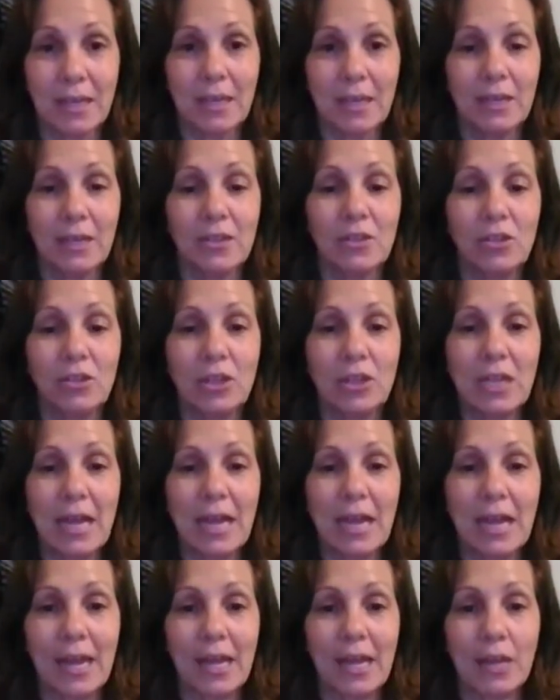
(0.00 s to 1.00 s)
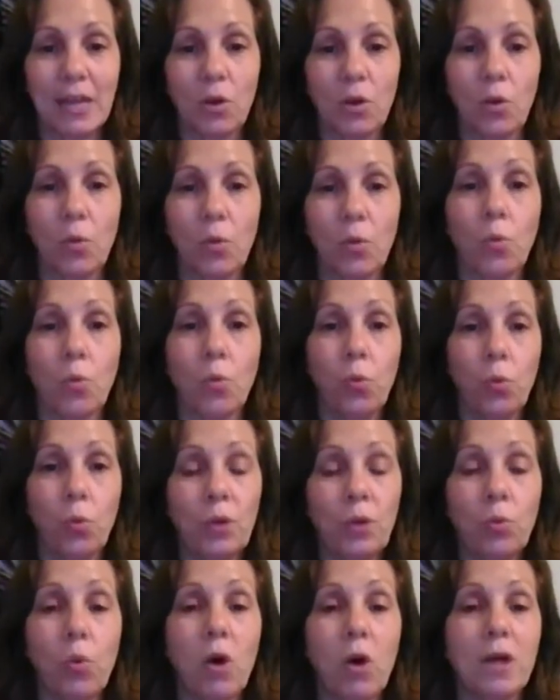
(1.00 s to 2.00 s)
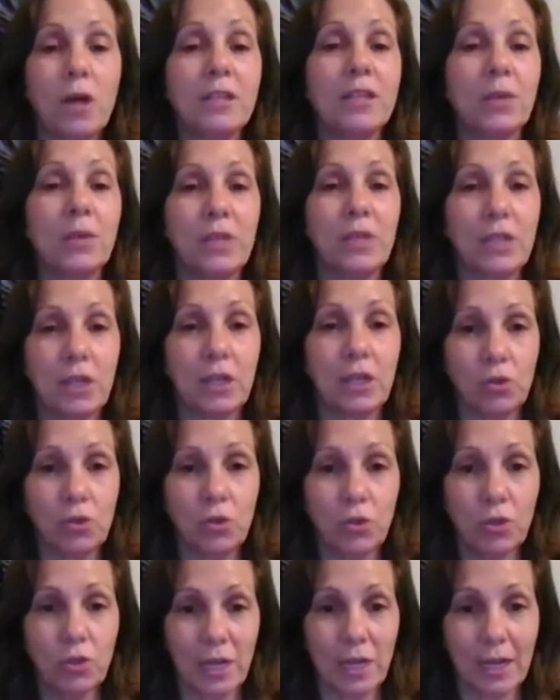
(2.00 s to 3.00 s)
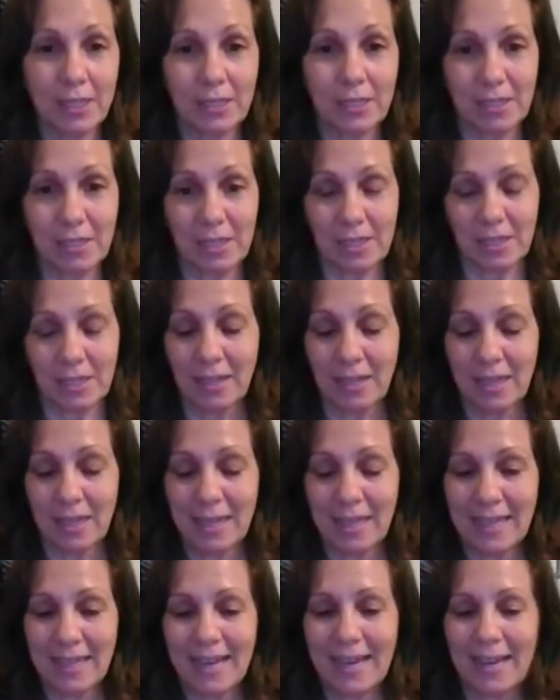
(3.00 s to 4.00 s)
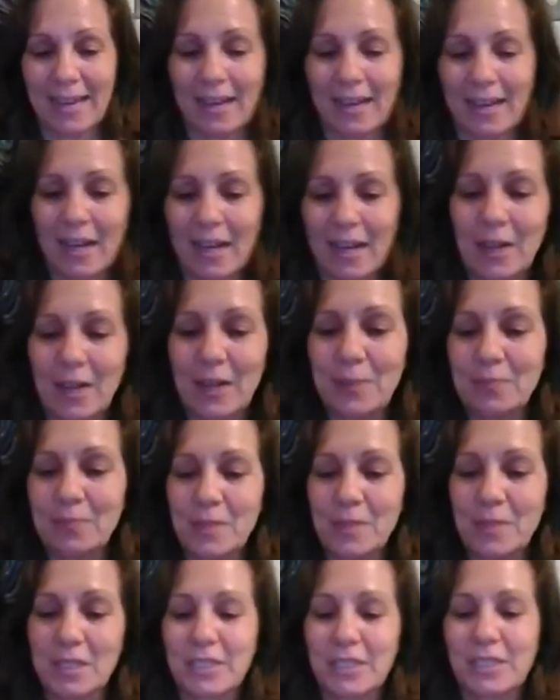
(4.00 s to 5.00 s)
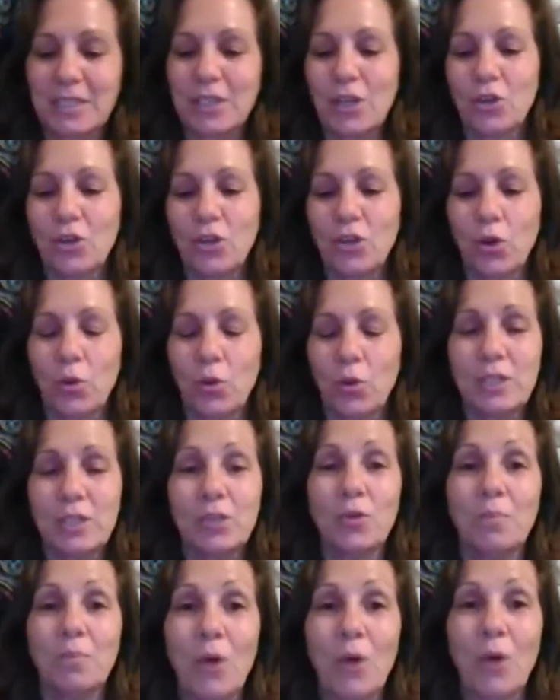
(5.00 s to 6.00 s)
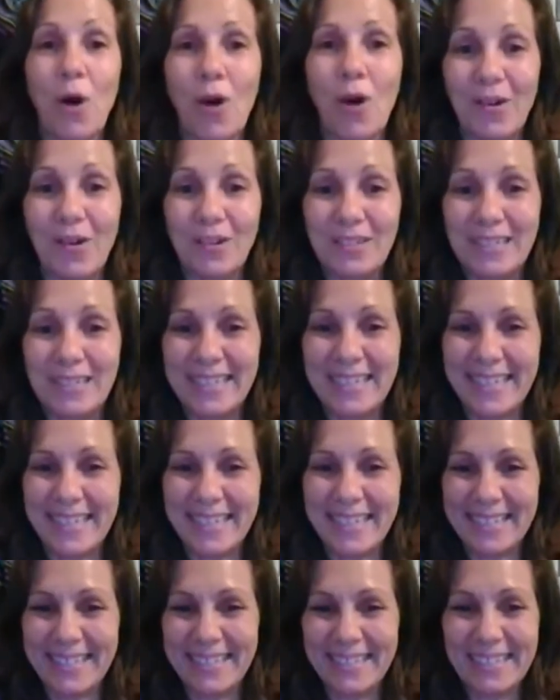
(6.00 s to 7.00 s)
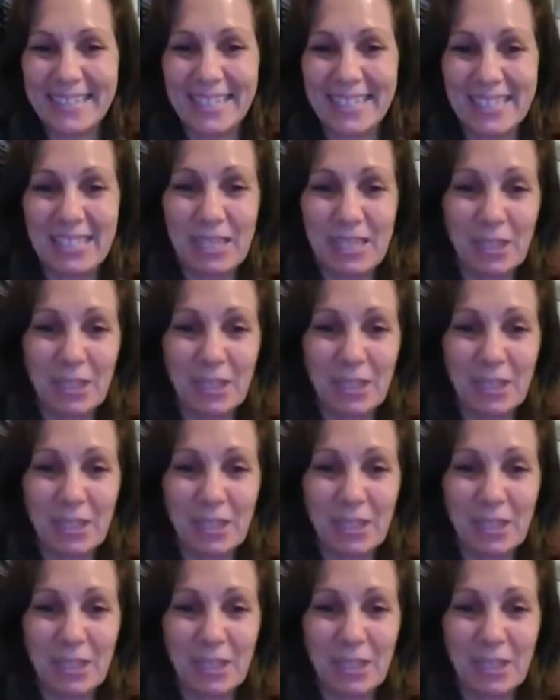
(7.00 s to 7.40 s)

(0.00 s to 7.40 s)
that we want, that we can utilize. Um, so the crystal ball, this is